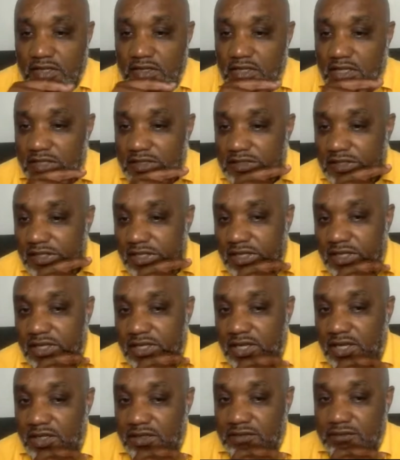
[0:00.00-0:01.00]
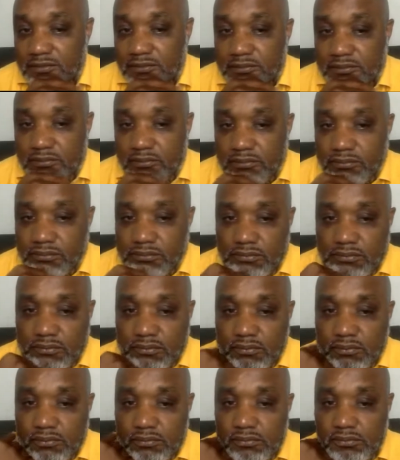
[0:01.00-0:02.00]
you the thing to click on.
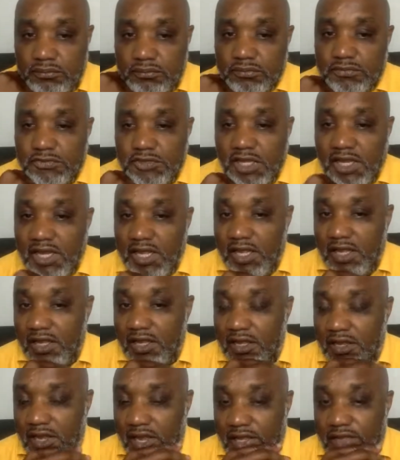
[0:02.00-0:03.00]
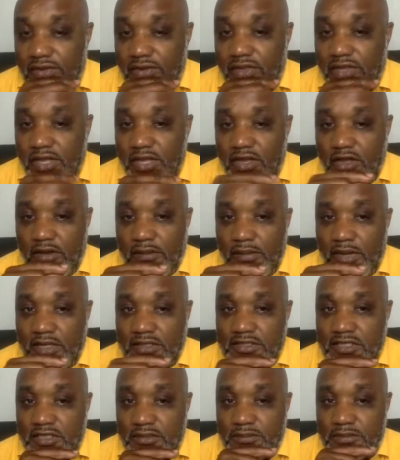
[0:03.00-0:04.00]
The link. And you can come
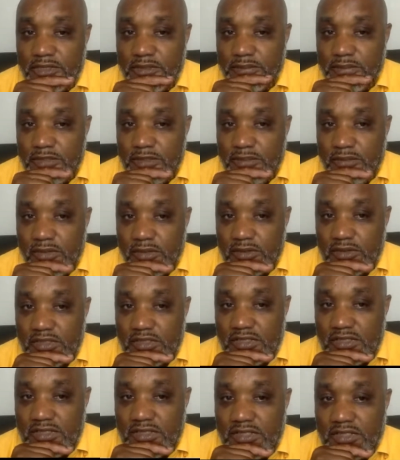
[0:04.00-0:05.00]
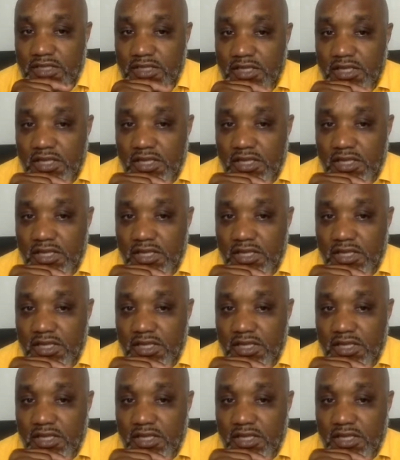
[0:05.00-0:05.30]
and tell people about this.